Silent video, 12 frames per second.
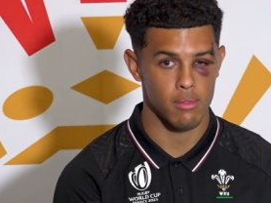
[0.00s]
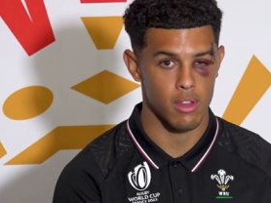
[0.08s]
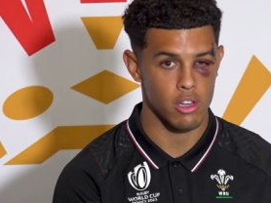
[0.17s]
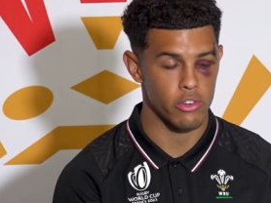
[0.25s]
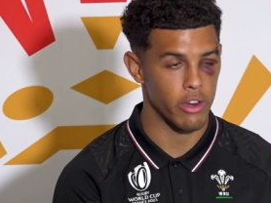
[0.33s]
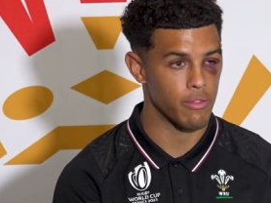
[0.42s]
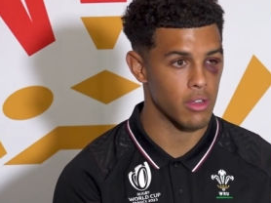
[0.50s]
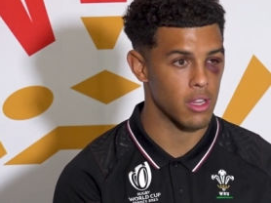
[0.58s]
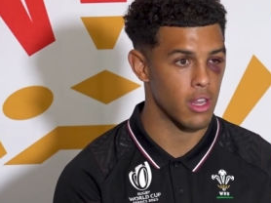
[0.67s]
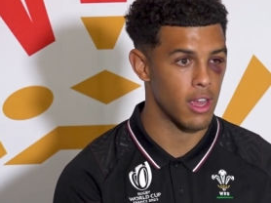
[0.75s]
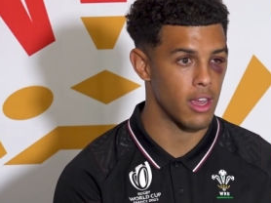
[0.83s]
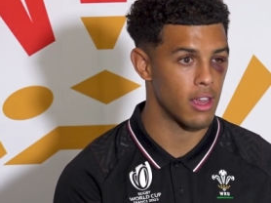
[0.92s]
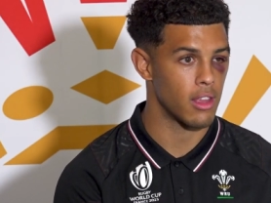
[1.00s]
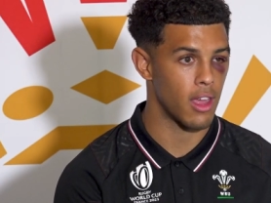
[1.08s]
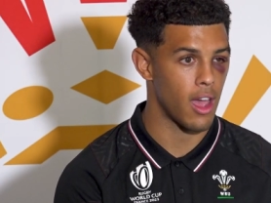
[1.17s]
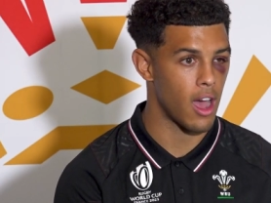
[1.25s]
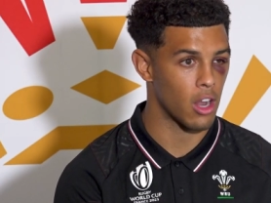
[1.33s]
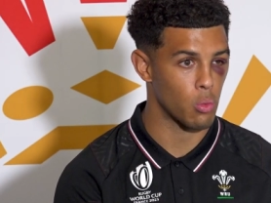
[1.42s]
They're driven,
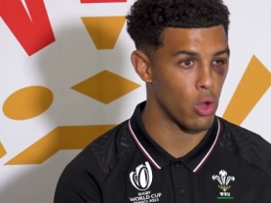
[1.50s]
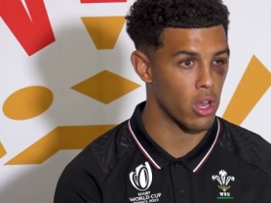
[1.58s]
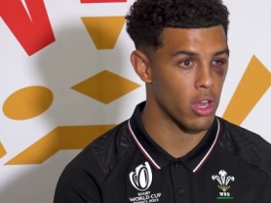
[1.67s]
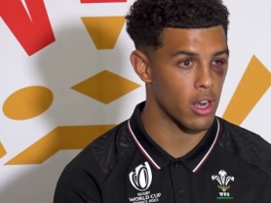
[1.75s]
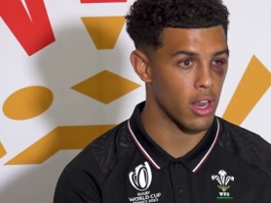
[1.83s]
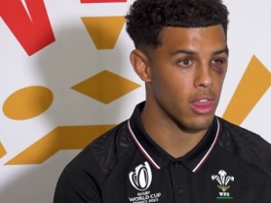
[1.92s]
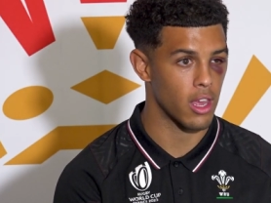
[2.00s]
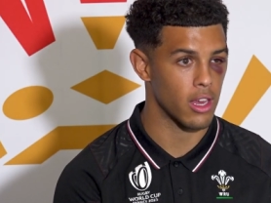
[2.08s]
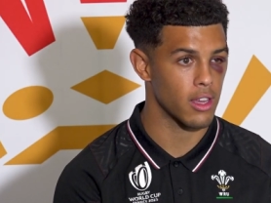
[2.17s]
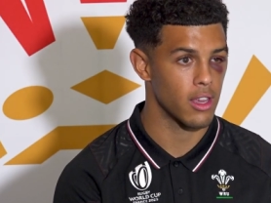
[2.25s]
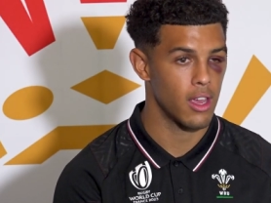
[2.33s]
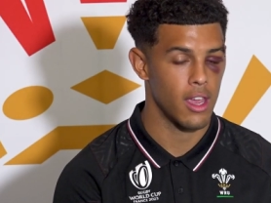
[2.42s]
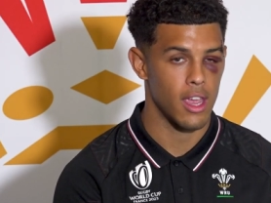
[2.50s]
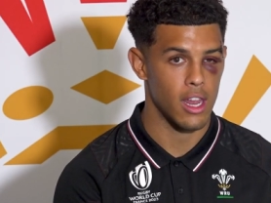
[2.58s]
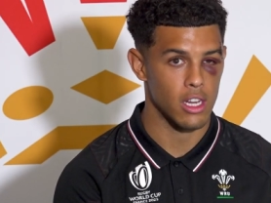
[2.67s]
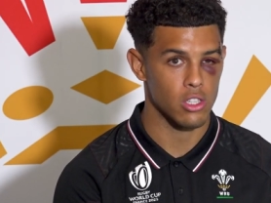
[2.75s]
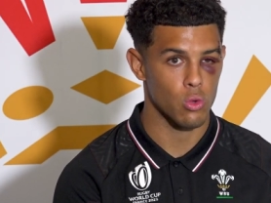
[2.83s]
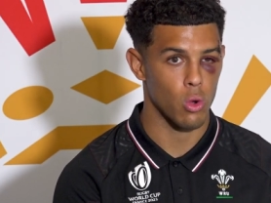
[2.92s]
they're hard working. I think
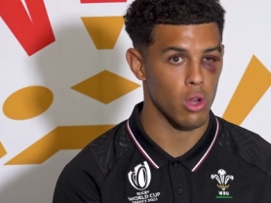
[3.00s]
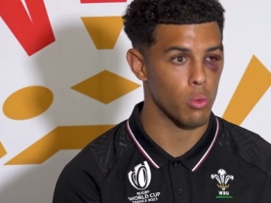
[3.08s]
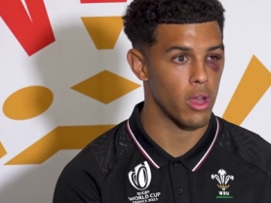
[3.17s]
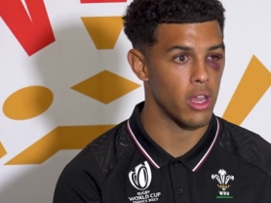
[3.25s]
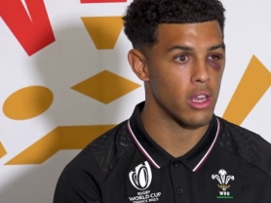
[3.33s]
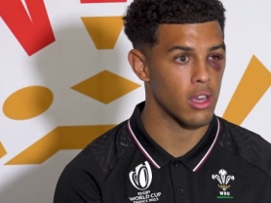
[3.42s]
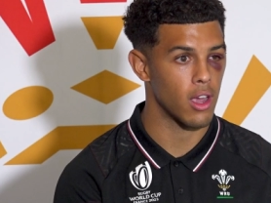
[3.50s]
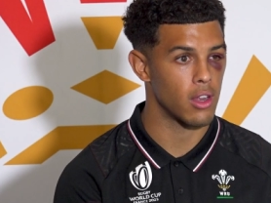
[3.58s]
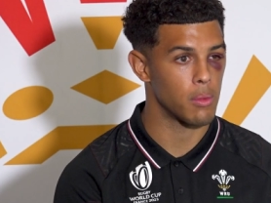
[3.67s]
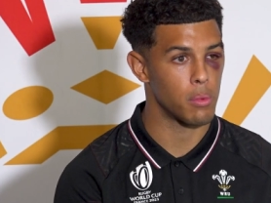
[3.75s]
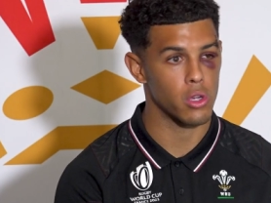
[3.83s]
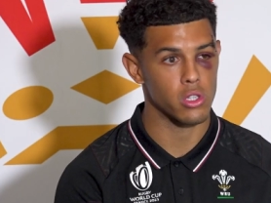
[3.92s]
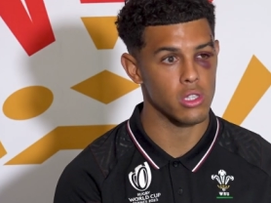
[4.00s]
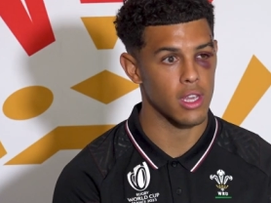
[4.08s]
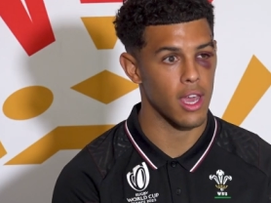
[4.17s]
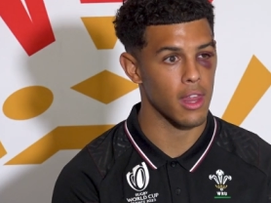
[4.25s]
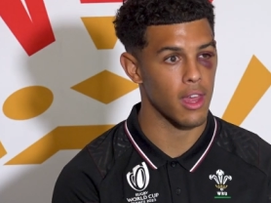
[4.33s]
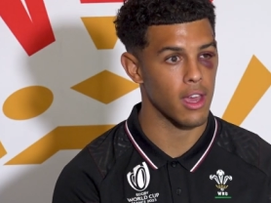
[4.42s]
in a squad where you're kind of pushing
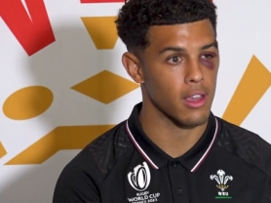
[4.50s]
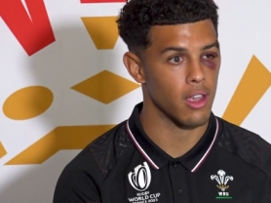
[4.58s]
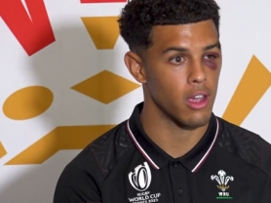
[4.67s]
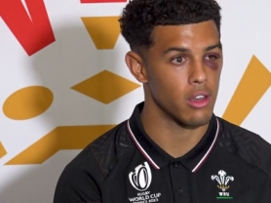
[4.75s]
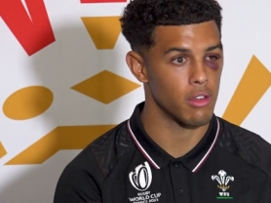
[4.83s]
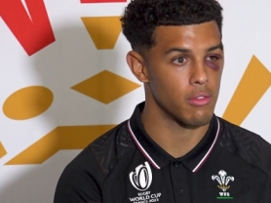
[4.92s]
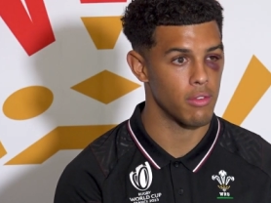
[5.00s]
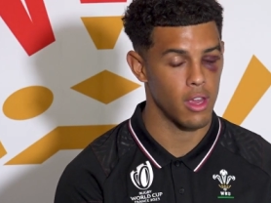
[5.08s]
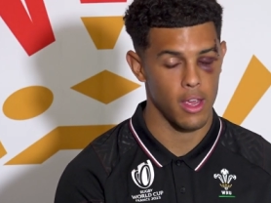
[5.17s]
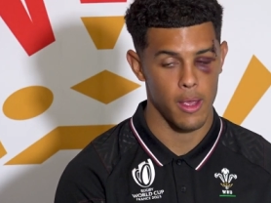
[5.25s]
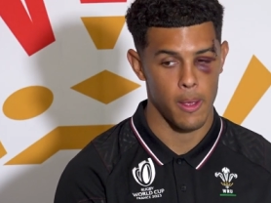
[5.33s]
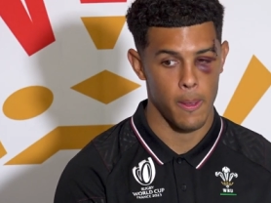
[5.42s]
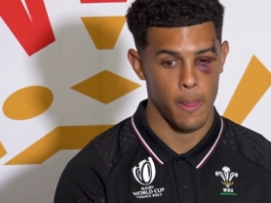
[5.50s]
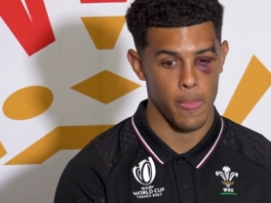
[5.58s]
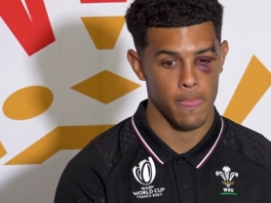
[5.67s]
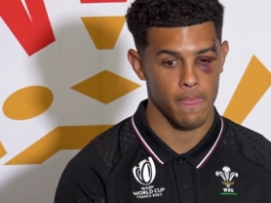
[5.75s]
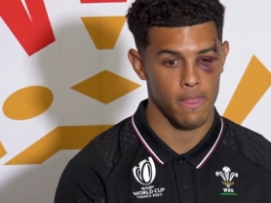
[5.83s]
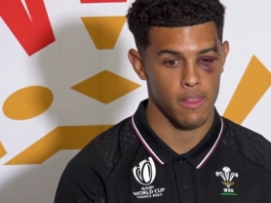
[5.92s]
to get that kind of
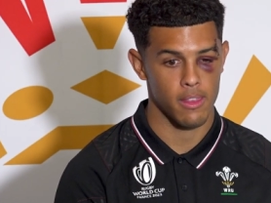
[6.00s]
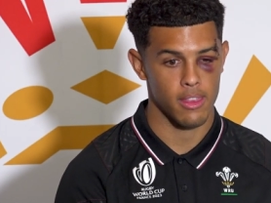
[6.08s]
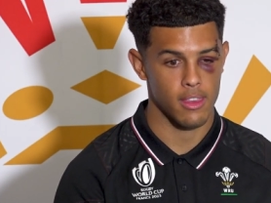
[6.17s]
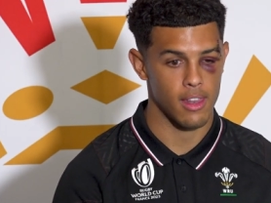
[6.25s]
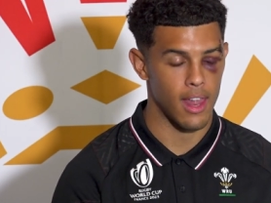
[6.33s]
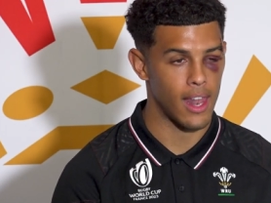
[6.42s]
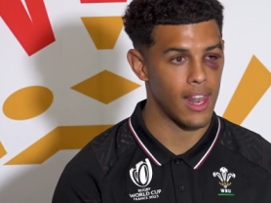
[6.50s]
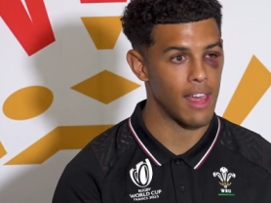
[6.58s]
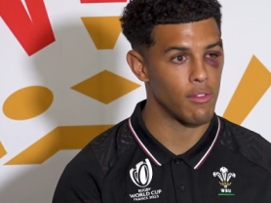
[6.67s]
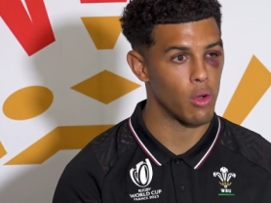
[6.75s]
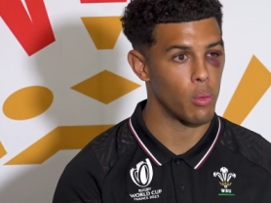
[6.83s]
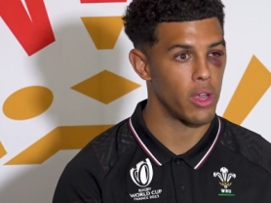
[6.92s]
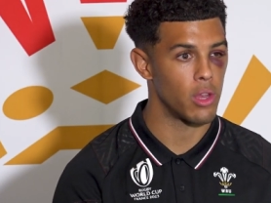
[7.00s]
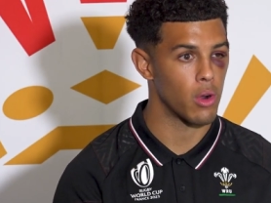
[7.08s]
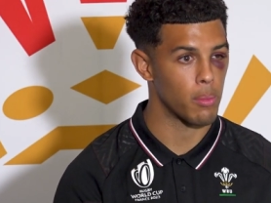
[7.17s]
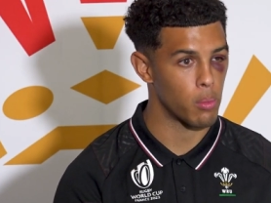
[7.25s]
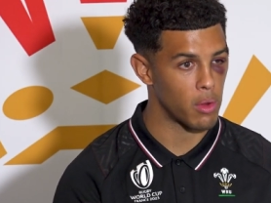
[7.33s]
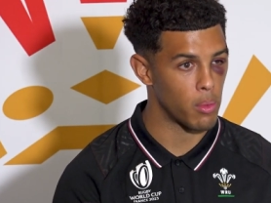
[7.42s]
to that level where you
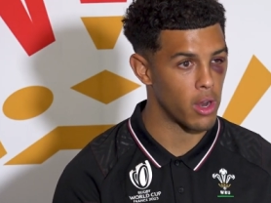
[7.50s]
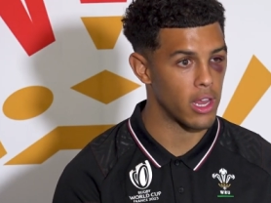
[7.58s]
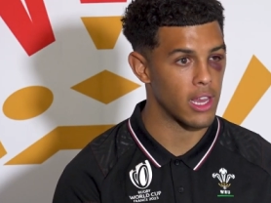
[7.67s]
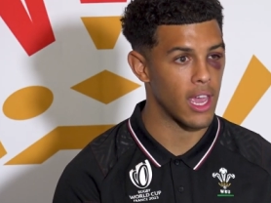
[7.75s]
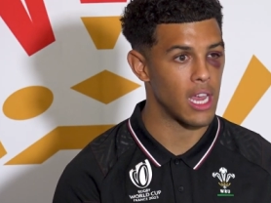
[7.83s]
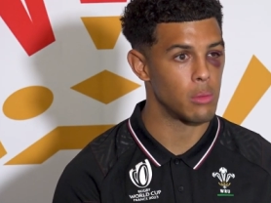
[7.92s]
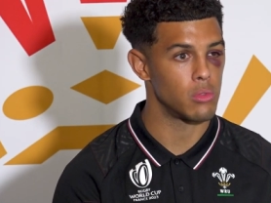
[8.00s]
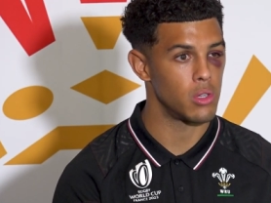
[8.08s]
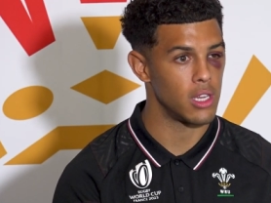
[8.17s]
want to be winning games,